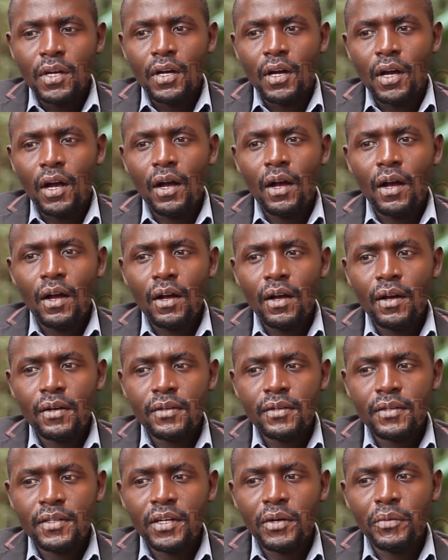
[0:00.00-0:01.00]

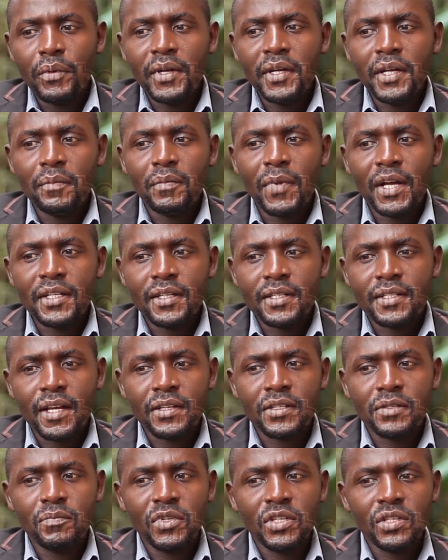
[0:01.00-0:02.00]
The way the budget
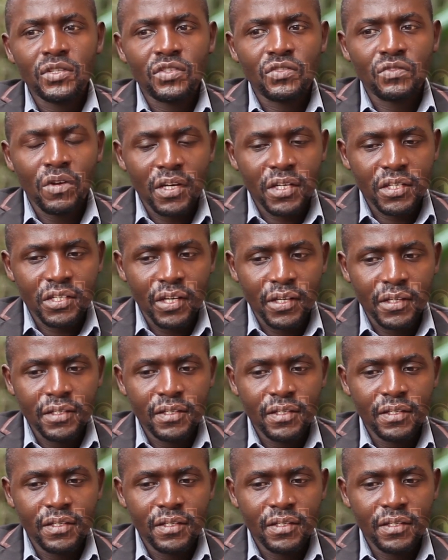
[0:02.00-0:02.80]
has been structured,